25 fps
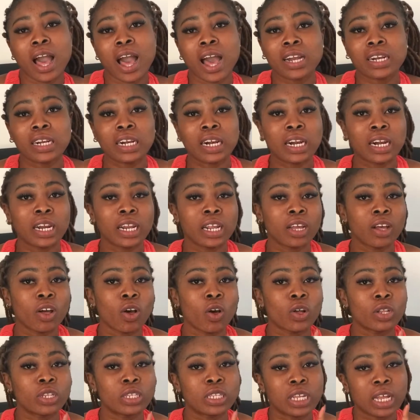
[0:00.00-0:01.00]
and click
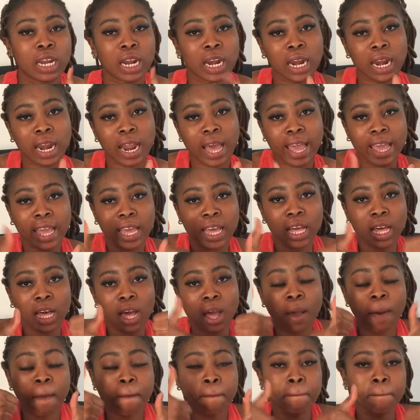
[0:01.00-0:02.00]
on the like
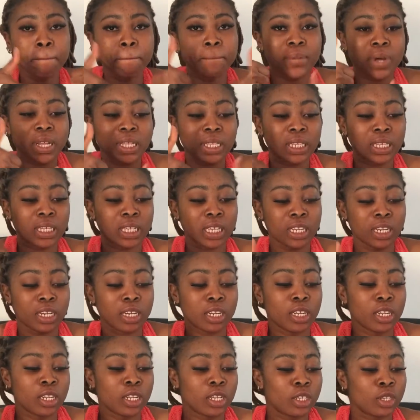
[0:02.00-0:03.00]
button
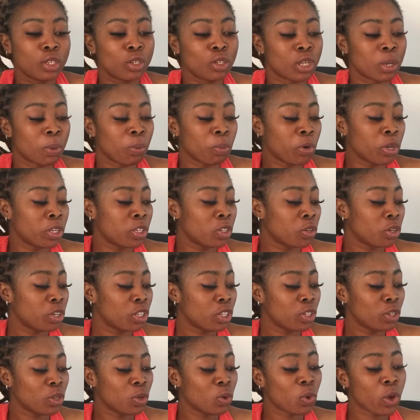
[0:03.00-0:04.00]
so i'm just going
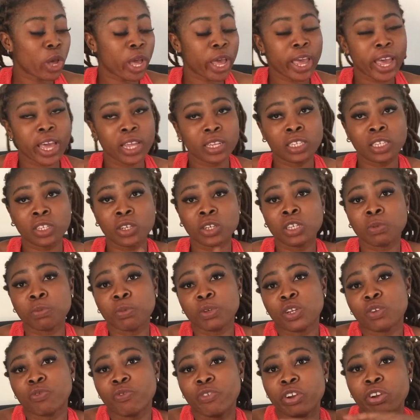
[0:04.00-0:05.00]
to go ahead it's going to
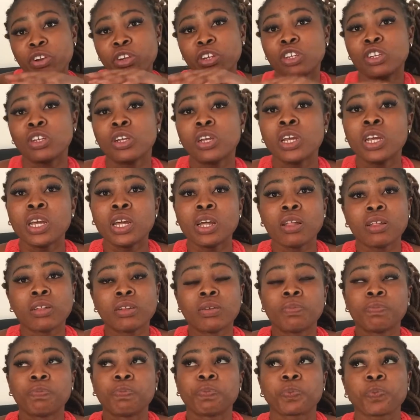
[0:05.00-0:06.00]
be a very
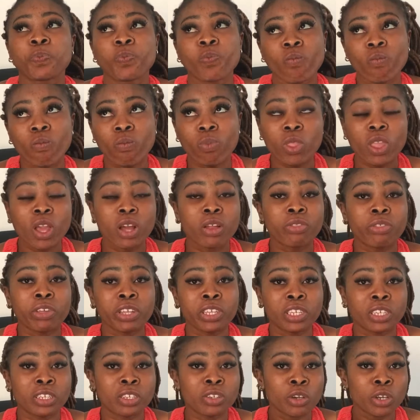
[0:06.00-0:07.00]

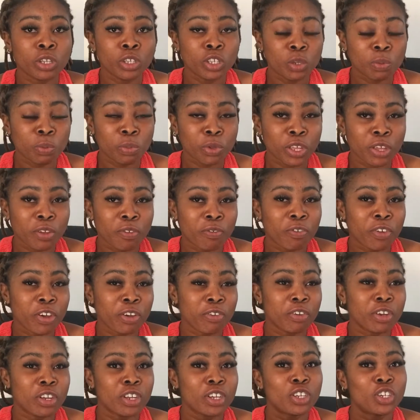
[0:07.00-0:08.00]
this is going to be a
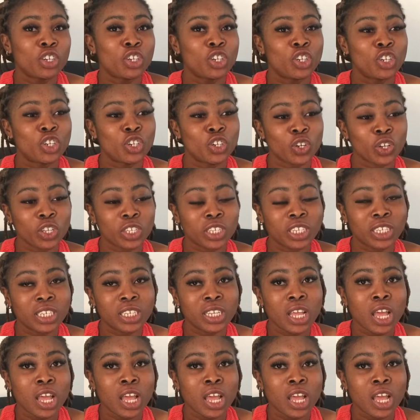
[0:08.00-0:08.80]
very short